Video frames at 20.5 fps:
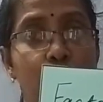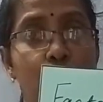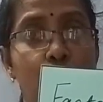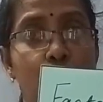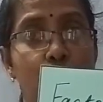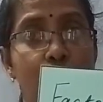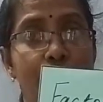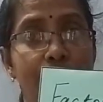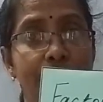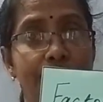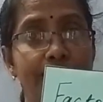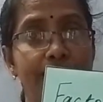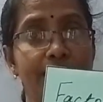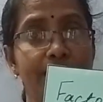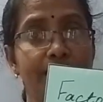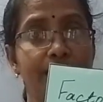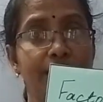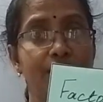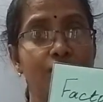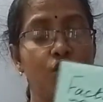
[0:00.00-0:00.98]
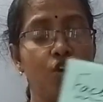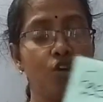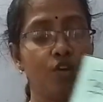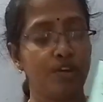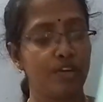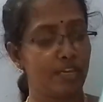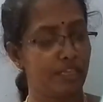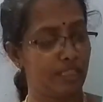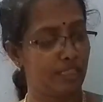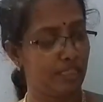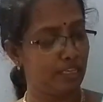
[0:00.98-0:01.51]
moreover here, you know,
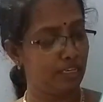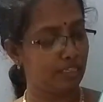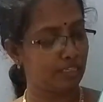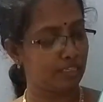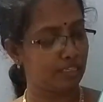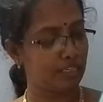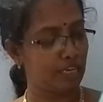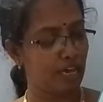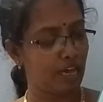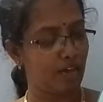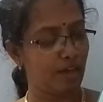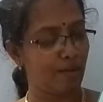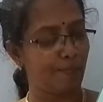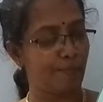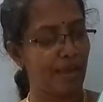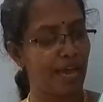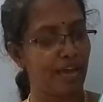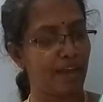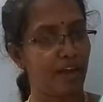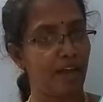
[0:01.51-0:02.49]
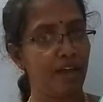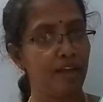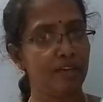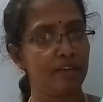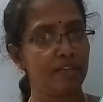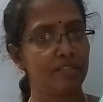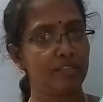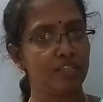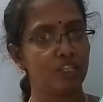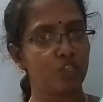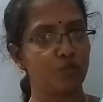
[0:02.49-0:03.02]
this para
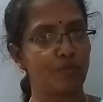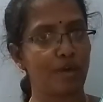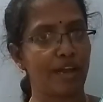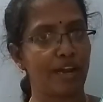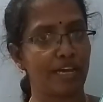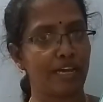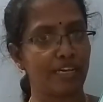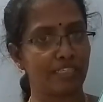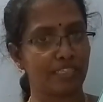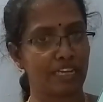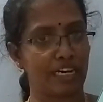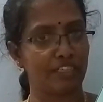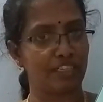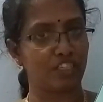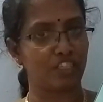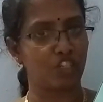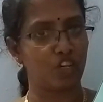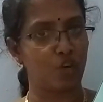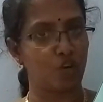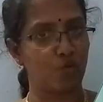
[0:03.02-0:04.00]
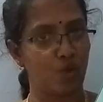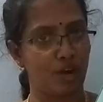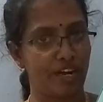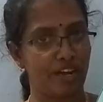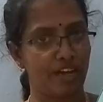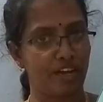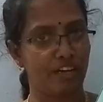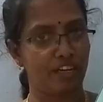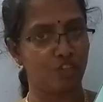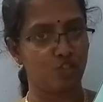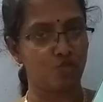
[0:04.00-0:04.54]
has considered
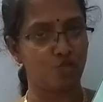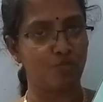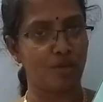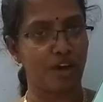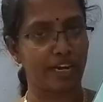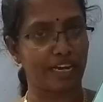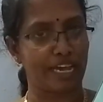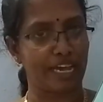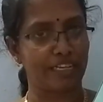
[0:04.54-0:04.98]
2 mark